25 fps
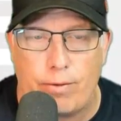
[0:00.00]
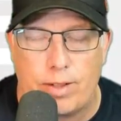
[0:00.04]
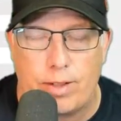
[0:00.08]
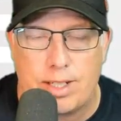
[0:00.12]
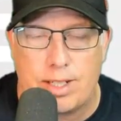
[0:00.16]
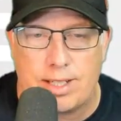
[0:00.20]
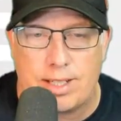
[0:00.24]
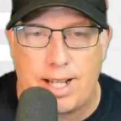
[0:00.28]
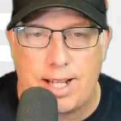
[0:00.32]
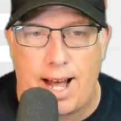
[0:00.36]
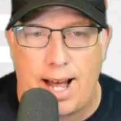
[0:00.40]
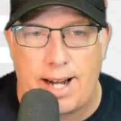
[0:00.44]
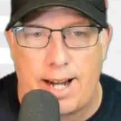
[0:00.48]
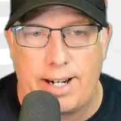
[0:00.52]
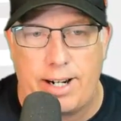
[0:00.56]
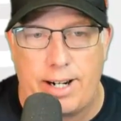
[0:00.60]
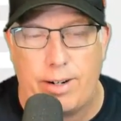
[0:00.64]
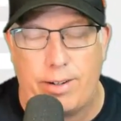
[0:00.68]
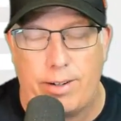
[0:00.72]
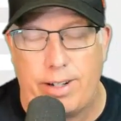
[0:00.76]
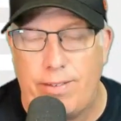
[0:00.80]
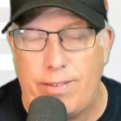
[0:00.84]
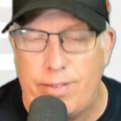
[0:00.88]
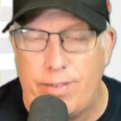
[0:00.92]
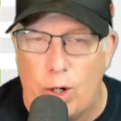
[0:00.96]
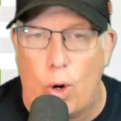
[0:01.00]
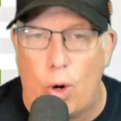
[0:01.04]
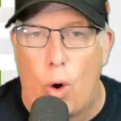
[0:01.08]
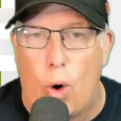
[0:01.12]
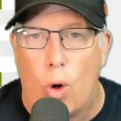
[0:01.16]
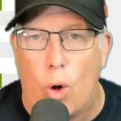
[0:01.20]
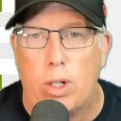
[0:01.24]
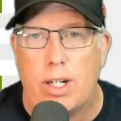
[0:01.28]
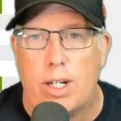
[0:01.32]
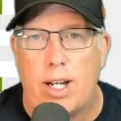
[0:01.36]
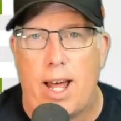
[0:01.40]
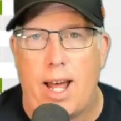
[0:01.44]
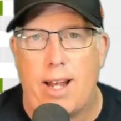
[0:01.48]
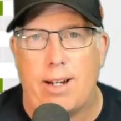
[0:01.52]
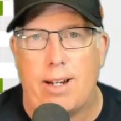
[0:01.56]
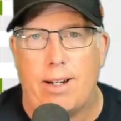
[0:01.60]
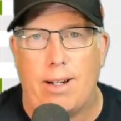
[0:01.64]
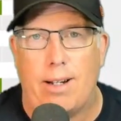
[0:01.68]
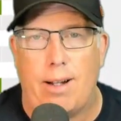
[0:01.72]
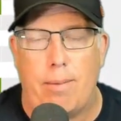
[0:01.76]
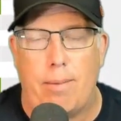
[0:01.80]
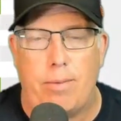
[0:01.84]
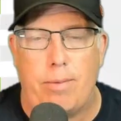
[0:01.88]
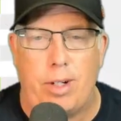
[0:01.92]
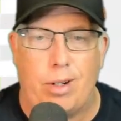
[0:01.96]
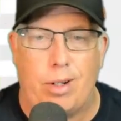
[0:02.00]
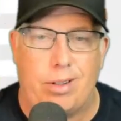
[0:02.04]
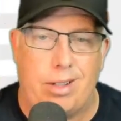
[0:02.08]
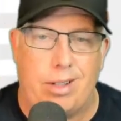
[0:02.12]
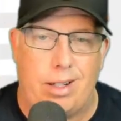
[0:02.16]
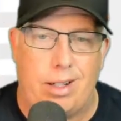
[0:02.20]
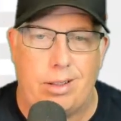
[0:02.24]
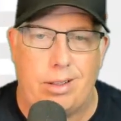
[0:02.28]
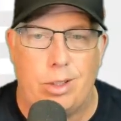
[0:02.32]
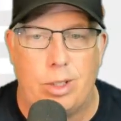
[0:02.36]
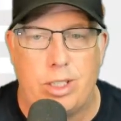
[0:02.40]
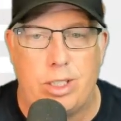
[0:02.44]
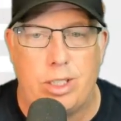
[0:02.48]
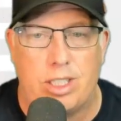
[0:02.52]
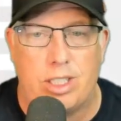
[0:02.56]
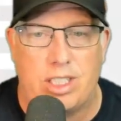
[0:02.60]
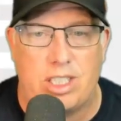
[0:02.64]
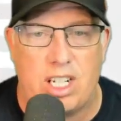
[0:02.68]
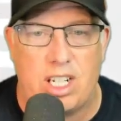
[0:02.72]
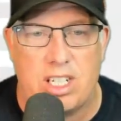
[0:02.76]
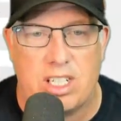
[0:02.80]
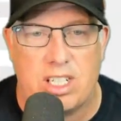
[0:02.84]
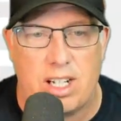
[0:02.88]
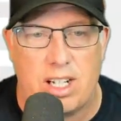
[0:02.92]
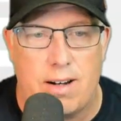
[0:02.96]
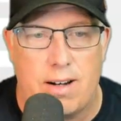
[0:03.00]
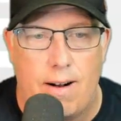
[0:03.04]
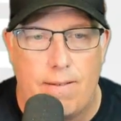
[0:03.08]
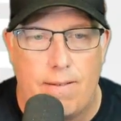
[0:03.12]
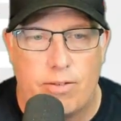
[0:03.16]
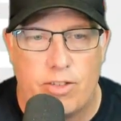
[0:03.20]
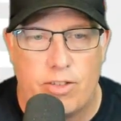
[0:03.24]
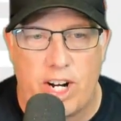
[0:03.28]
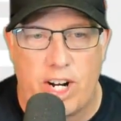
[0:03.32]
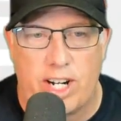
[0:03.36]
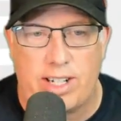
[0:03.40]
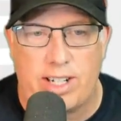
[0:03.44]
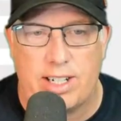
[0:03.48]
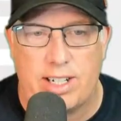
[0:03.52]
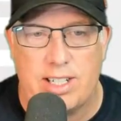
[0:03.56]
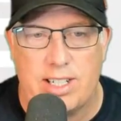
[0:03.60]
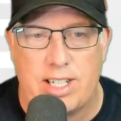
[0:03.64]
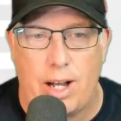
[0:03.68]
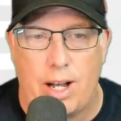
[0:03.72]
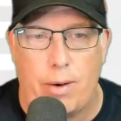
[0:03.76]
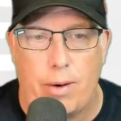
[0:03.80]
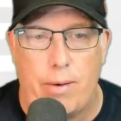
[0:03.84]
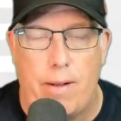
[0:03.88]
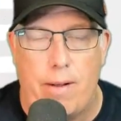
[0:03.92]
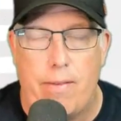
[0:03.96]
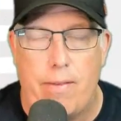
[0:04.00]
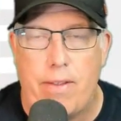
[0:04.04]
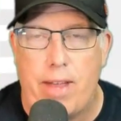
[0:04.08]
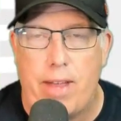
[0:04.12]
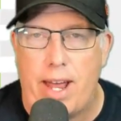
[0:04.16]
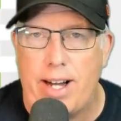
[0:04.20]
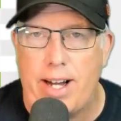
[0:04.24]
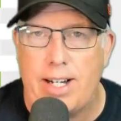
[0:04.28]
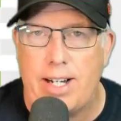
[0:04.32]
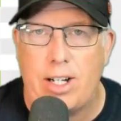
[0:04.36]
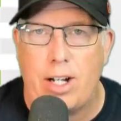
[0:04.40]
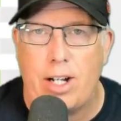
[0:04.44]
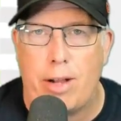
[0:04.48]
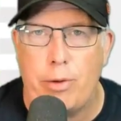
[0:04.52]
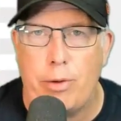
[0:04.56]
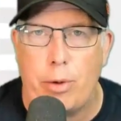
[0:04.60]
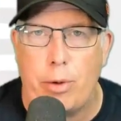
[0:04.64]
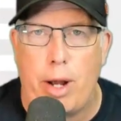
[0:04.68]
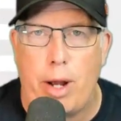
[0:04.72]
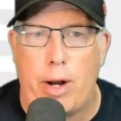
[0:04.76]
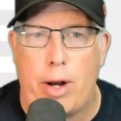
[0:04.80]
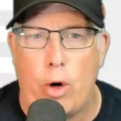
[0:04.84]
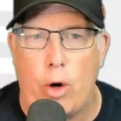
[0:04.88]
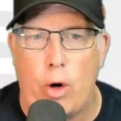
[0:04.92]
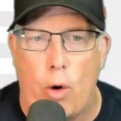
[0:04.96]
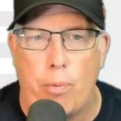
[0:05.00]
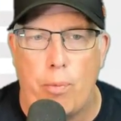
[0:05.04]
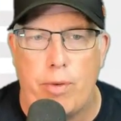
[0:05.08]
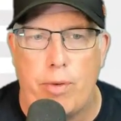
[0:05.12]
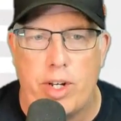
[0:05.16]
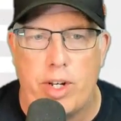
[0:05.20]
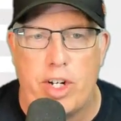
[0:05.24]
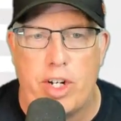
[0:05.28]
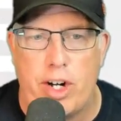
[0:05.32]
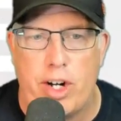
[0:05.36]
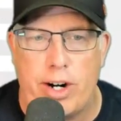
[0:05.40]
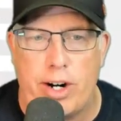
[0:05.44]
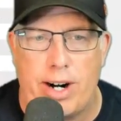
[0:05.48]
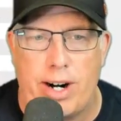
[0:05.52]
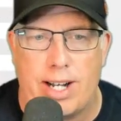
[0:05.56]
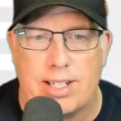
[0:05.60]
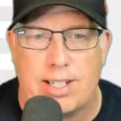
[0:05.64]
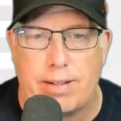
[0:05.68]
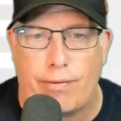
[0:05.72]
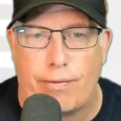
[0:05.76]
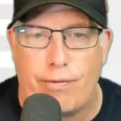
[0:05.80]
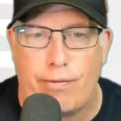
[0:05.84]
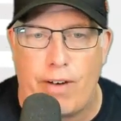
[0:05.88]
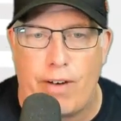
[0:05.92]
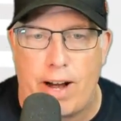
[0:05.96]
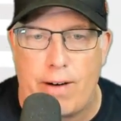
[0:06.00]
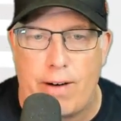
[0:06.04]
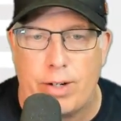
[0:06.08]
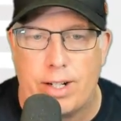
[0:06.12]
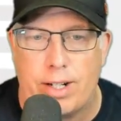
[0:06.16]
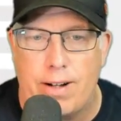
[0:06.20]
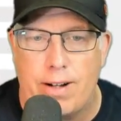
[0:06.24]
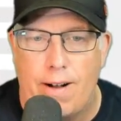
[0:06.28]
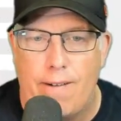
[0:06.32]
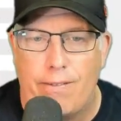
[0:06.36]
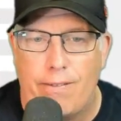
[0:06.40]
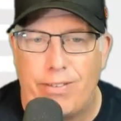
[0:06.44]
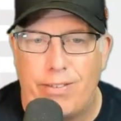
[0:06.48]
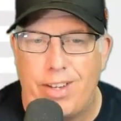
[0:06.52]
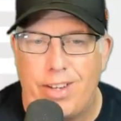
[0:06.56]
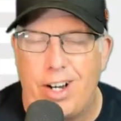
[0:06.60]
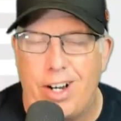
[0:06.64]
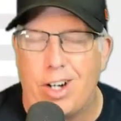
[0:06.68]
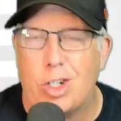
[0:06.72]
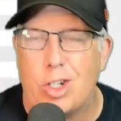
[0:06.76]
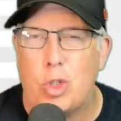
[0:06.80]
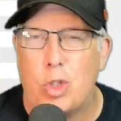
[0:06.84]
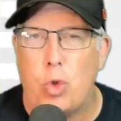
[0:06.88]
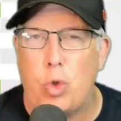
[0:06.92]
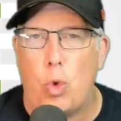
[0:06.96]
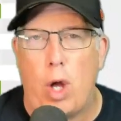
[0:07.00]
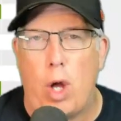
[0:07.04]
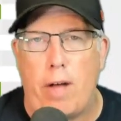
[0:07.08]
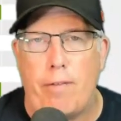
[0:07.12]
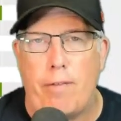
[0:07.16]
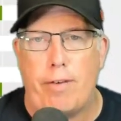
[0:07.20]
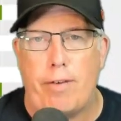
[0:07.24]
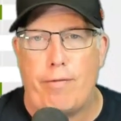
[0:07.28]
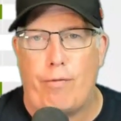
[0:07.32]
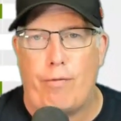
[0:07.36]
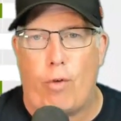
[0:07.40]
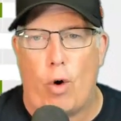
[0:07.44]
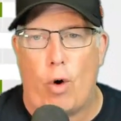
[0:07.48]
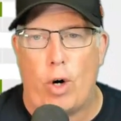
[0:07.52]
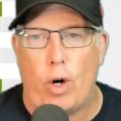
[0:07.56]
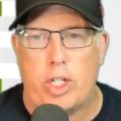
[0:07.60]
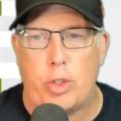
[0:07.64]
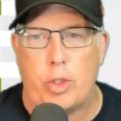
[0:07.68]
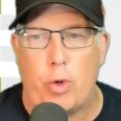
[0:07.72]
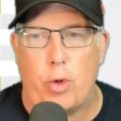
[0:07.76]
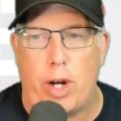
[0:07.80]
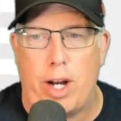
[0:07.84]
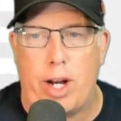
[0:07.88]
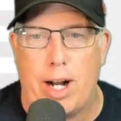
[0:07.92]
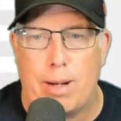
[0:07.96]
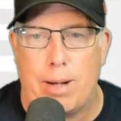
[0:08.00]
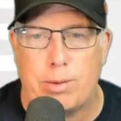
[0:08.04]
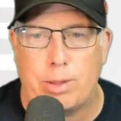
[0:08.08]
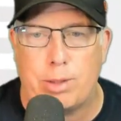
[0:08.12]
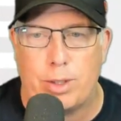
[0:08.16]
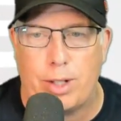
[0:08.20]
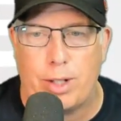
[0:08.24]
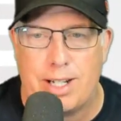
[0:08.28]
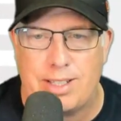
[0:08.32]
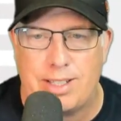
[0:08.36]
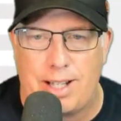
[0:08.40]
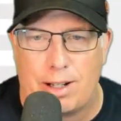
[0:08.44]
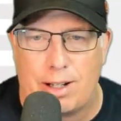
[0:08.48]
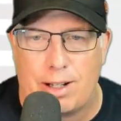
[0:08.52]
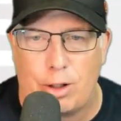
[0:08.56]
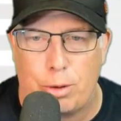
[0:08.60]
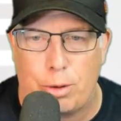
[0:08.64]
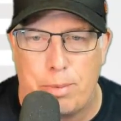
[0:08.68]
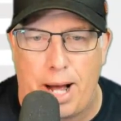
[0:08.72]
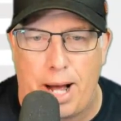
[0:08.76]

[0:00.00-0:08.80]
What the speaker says: stat here. Even though Oakland had a losing season, check this out. Anytime they're at home this year as a favorite, they are 12 and 4 straight up, so that's not too